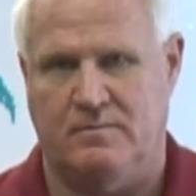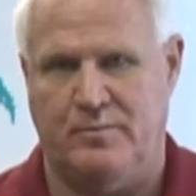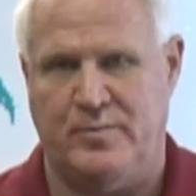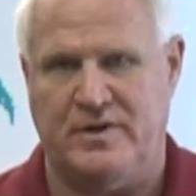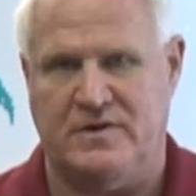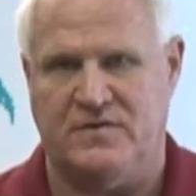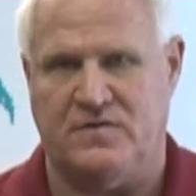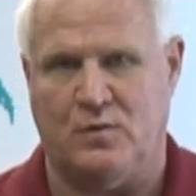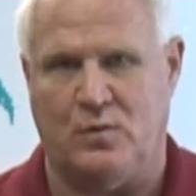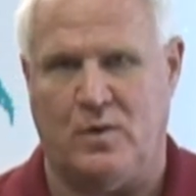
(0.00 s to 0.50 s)

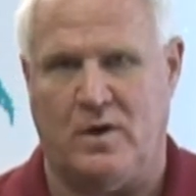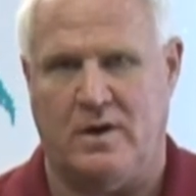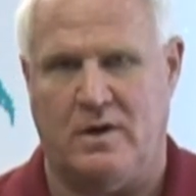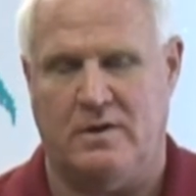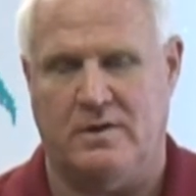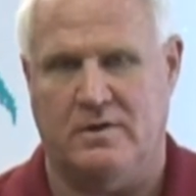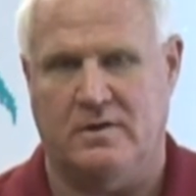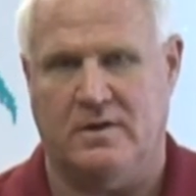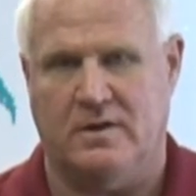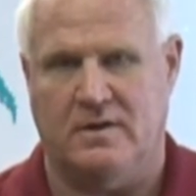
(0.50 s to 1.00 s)
piece of
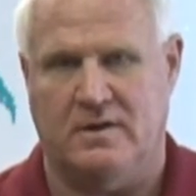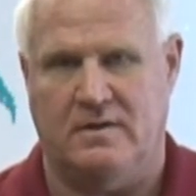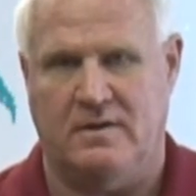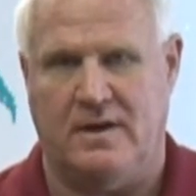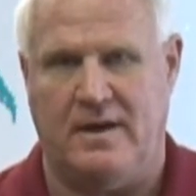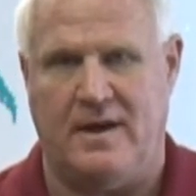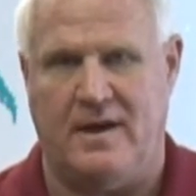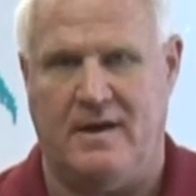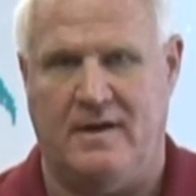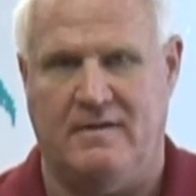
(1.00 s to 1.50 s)
wire you can
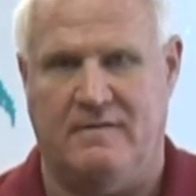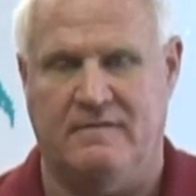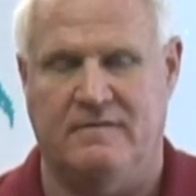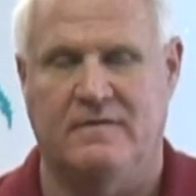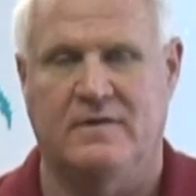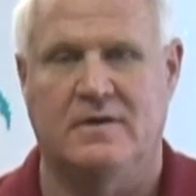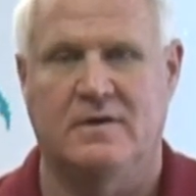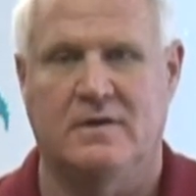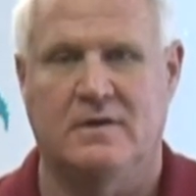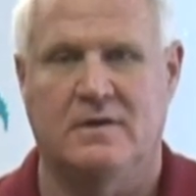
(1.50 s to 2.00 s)
have
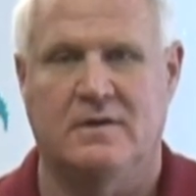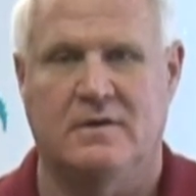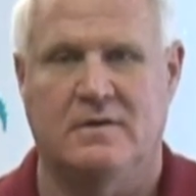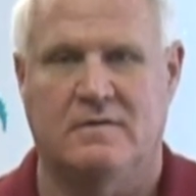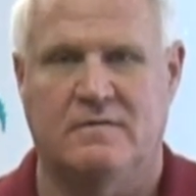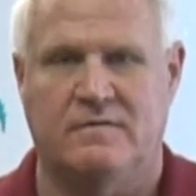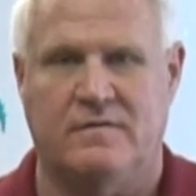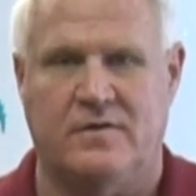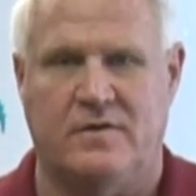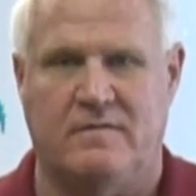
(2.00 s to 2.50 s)

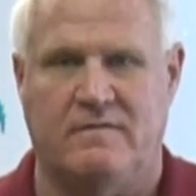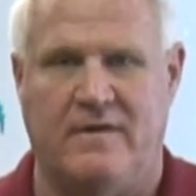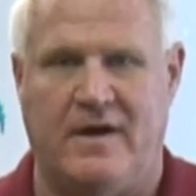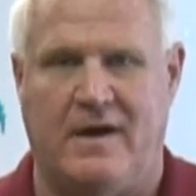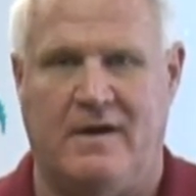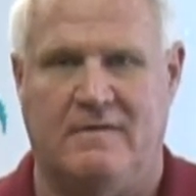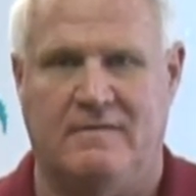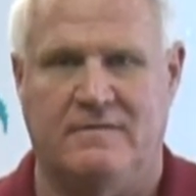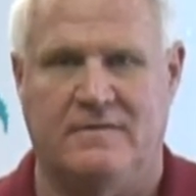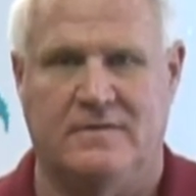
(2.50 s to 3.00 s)
for your
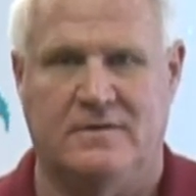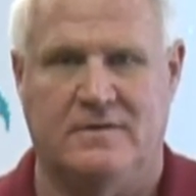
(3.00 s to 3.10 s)
valve.